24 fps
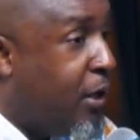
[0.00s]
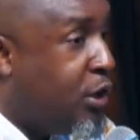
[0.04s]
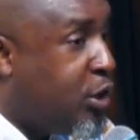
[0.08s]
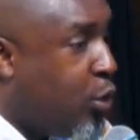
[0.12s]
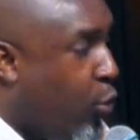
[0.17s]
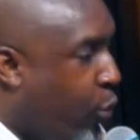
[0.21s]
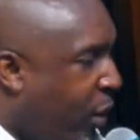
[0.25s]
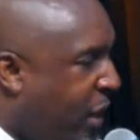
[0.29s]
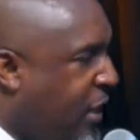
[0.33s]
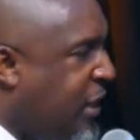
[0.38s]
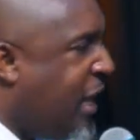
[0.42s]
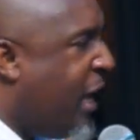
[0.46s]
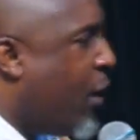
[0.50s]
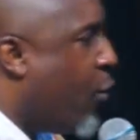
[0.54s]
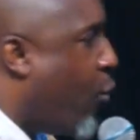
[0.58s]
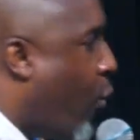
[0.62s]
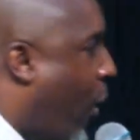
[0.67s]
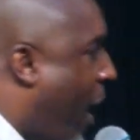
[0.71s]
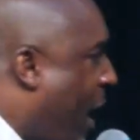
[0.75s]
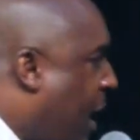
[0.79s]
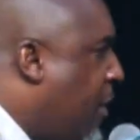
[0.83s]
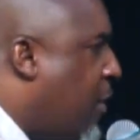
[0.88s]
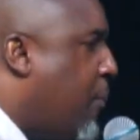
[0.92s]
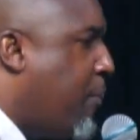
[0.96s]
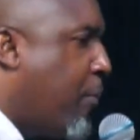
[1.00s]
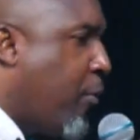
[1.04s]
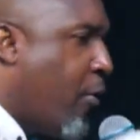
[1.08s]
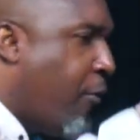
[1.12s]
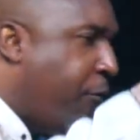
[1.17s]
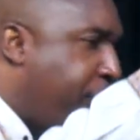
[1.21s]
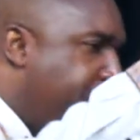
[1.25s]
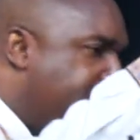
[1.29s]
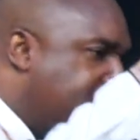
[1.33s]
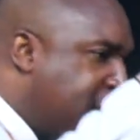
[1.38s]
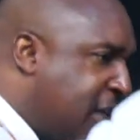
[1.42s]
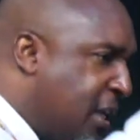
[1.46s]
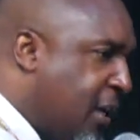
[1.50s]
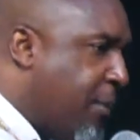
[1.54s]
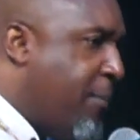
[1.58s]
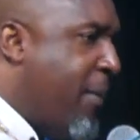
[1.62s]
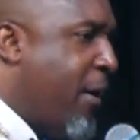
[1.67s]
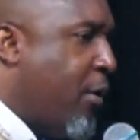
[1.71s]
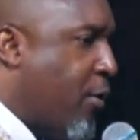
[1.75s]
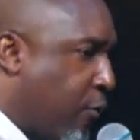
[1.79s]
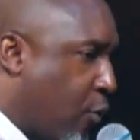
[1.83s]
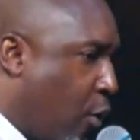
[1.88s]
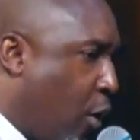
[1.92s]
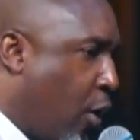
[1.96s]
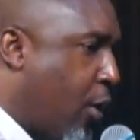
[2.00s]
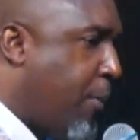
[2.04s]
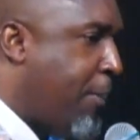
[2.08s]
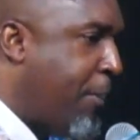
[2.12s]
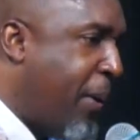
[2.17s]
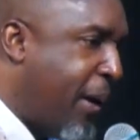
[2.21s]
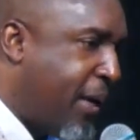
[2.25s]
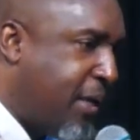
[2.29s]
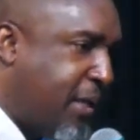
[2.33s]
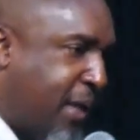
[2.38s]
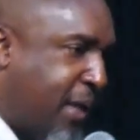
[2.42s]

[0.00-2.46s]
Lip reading: She went, and one prophetic man of God picked her